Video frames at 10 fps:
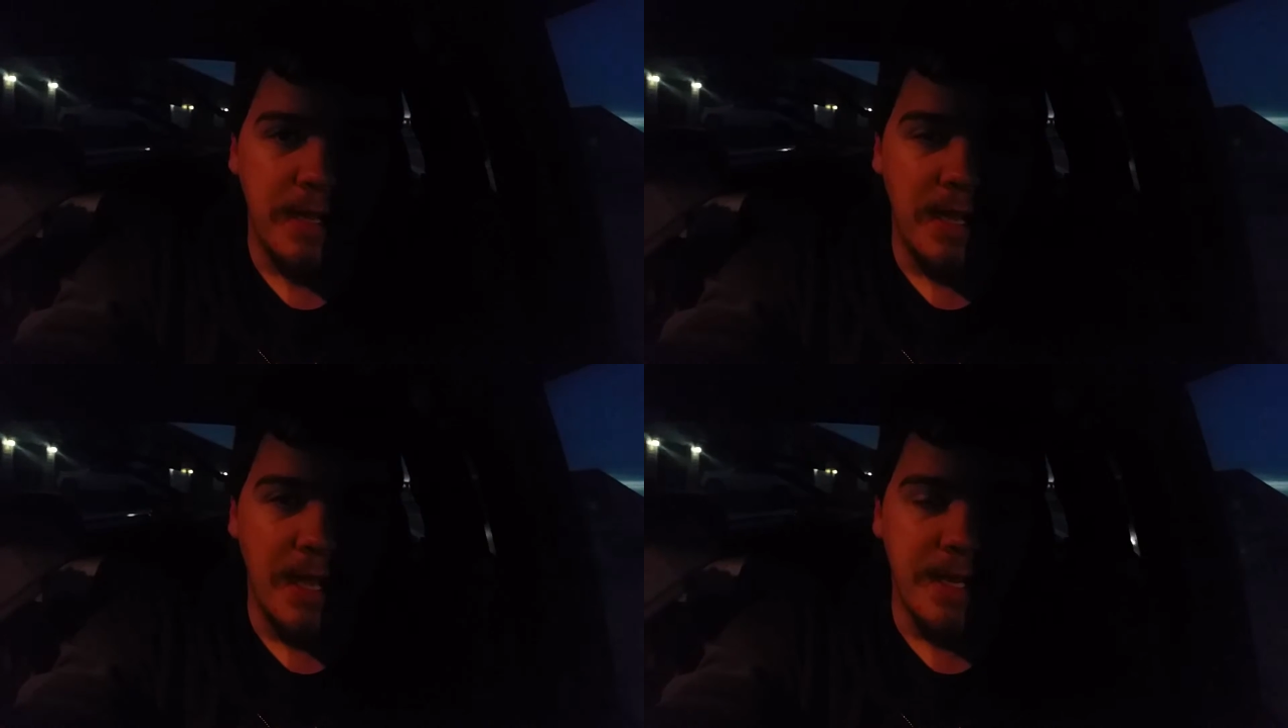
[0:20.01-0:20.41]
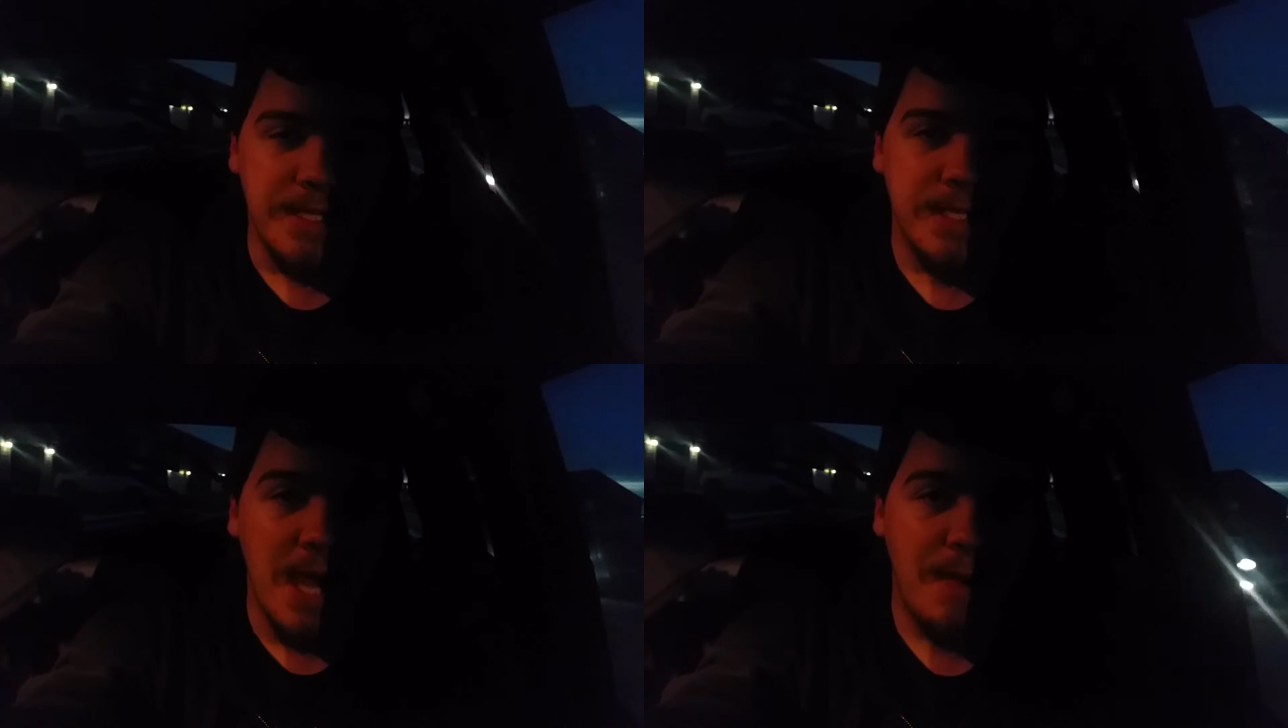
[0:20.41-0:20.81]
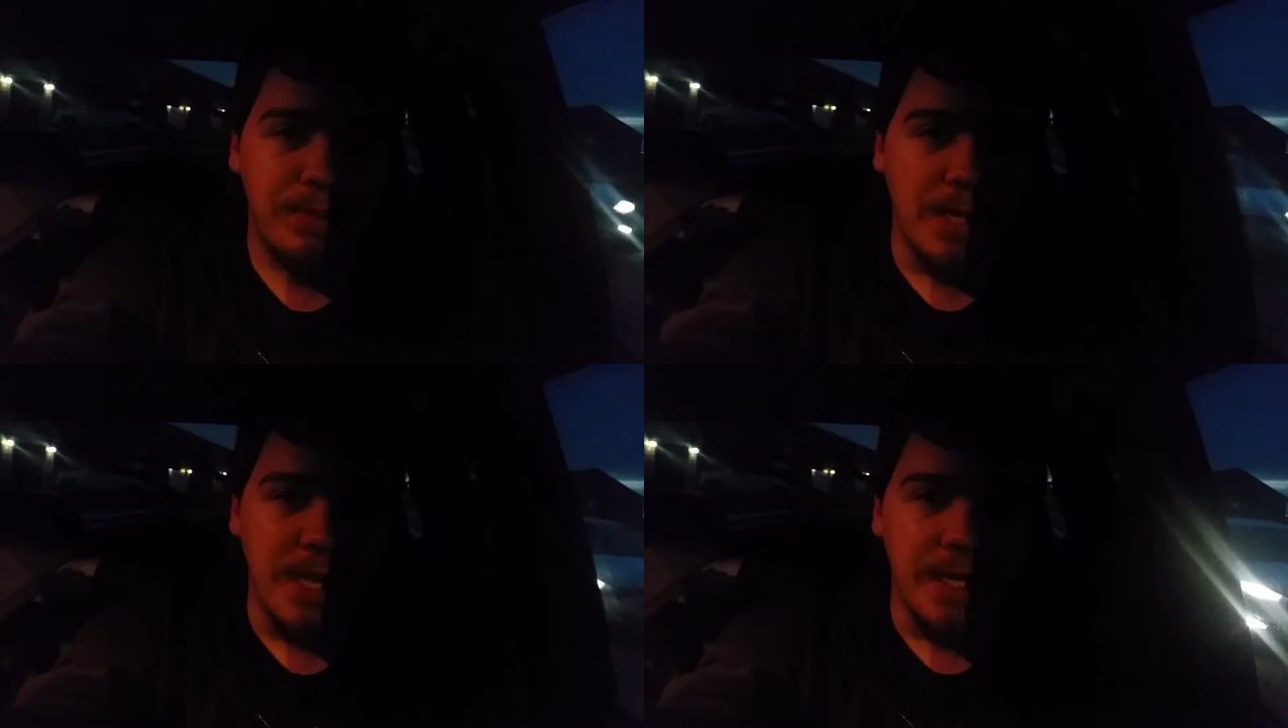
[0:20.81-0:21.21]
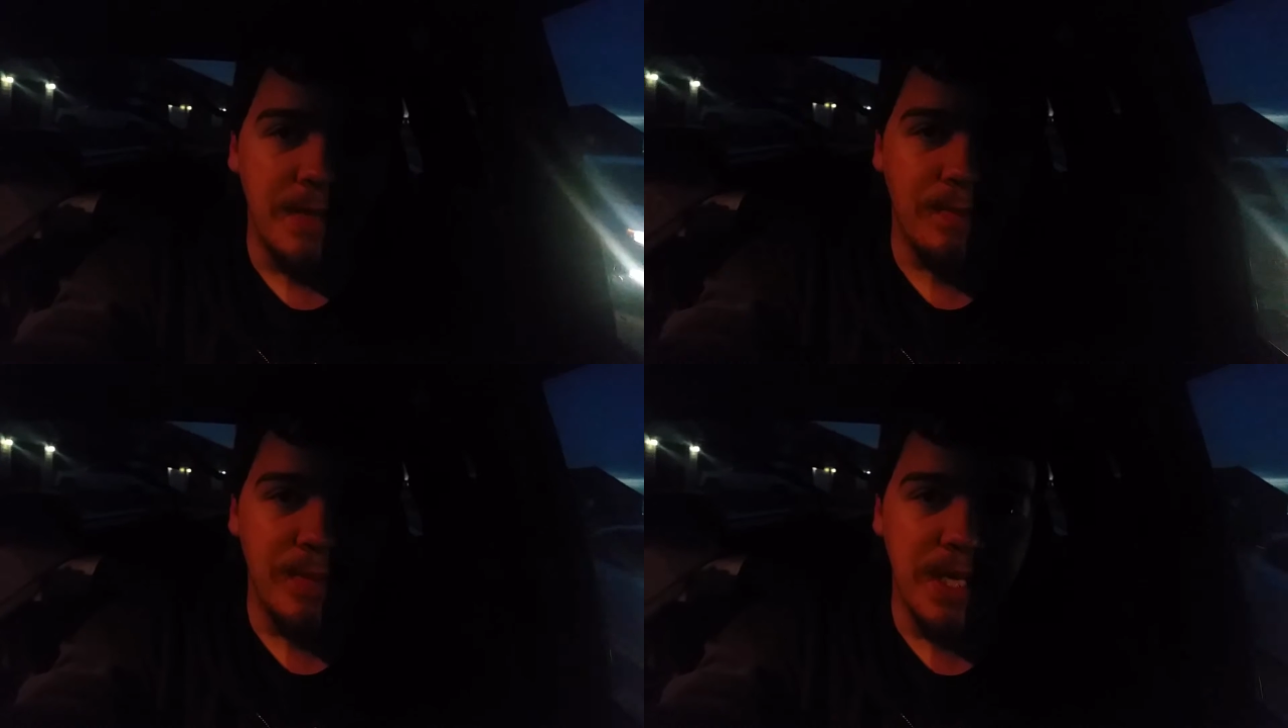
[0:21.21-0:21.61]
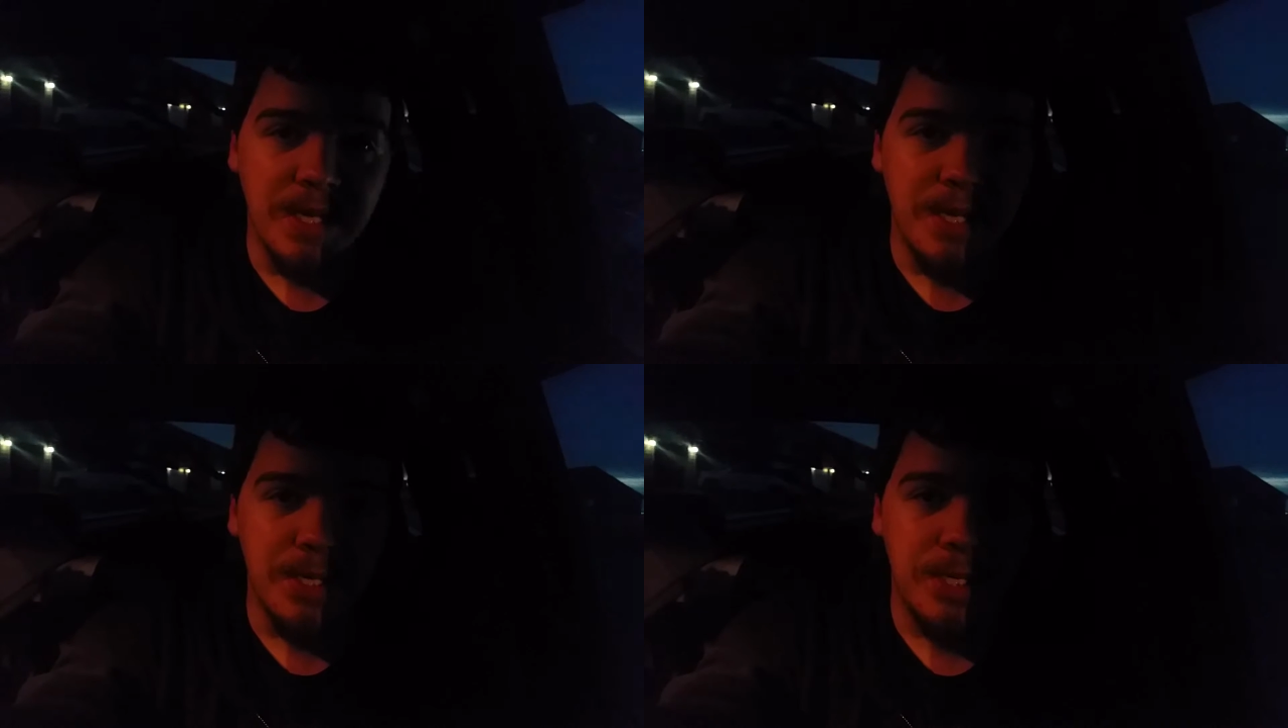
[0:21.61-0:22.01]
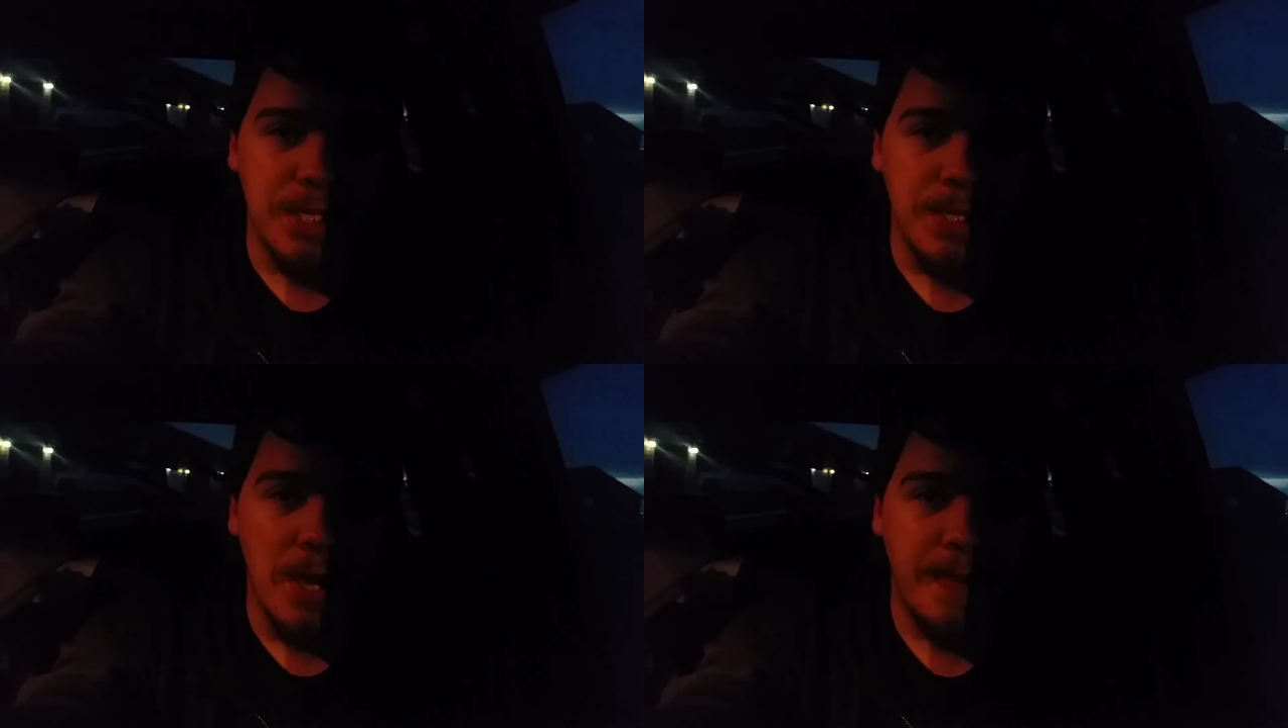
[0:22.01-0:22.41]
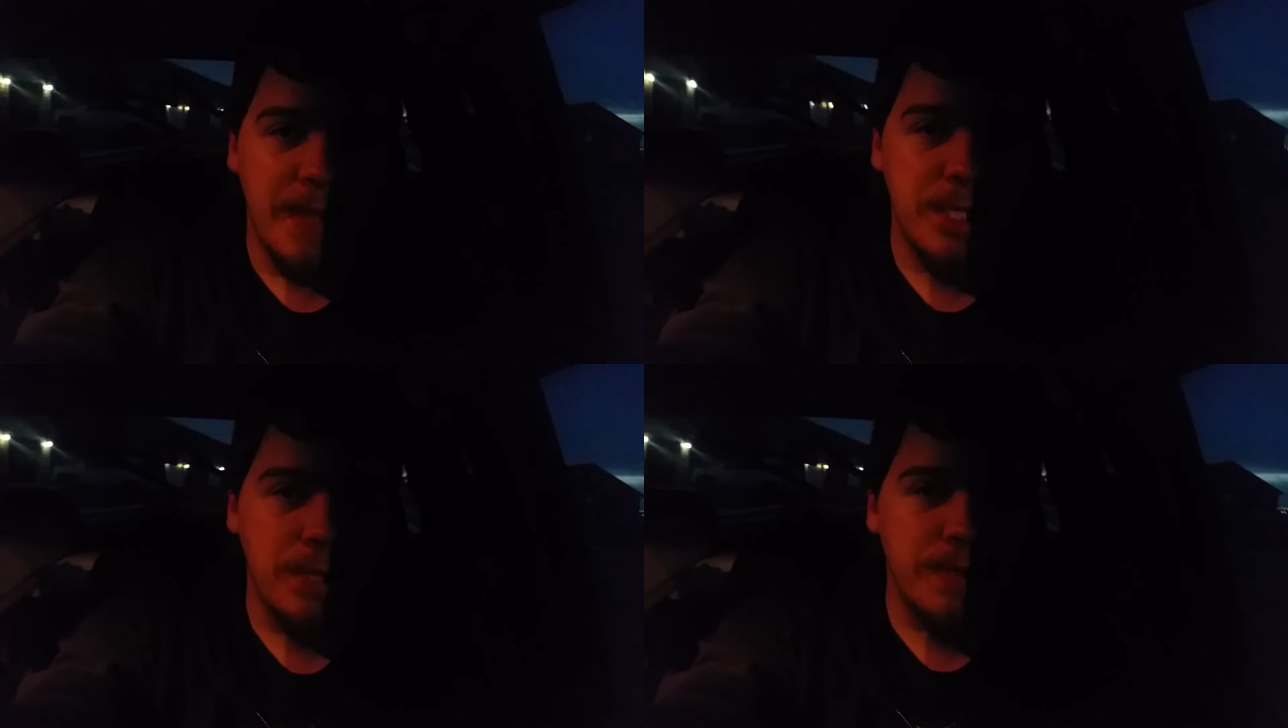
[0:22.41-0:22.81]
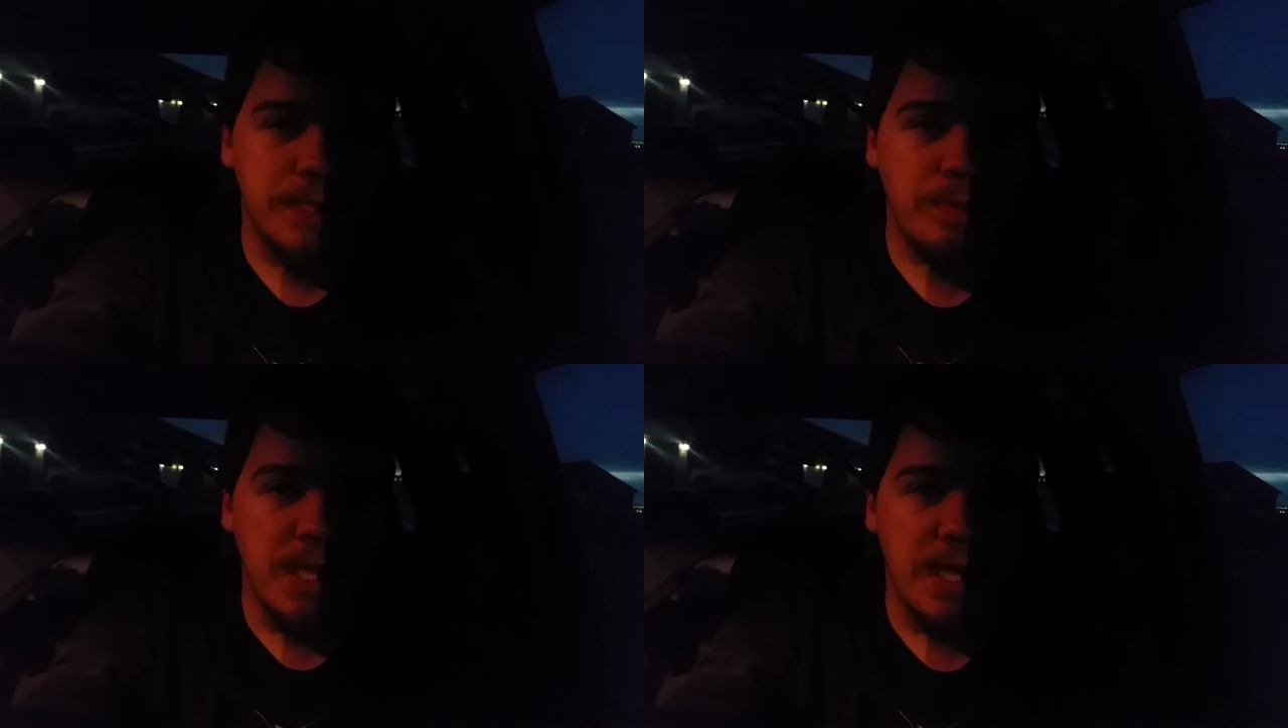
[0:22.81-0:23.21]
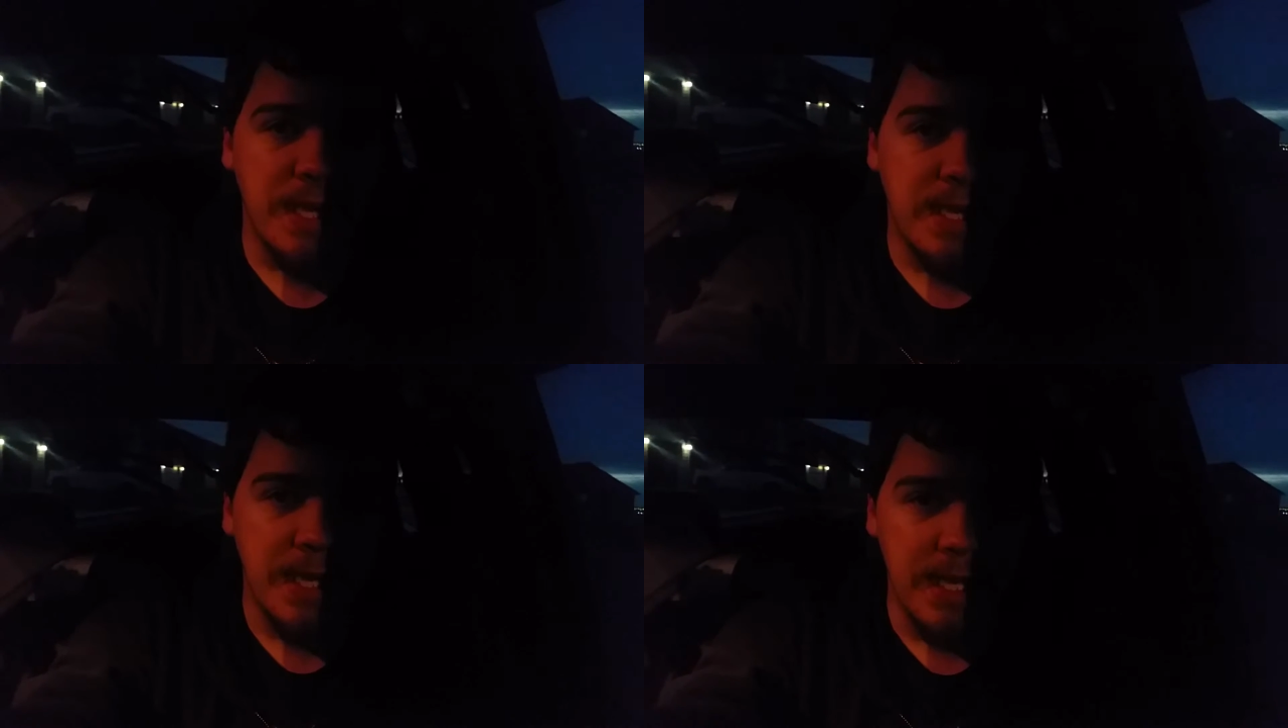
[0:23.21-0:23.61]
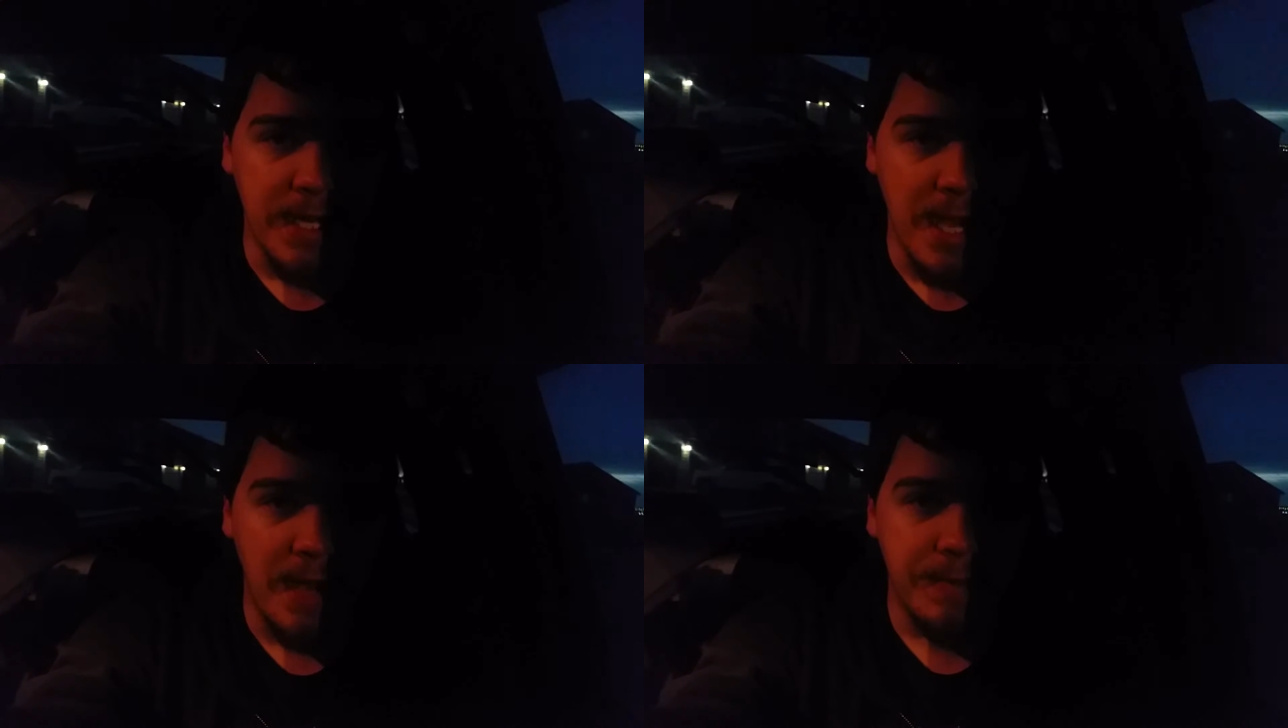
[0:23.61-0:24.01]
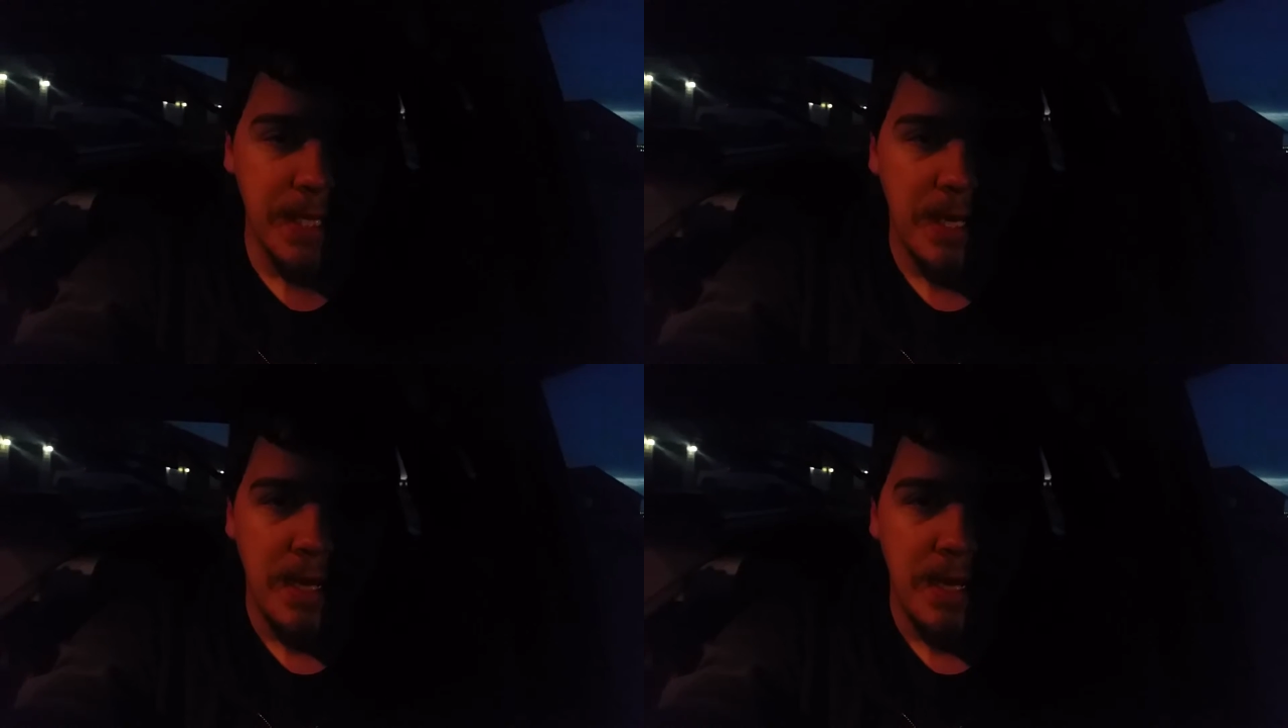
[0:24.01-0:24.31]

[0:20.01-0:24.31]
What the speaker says: at a stoplight because she thought that she was being kidnapped.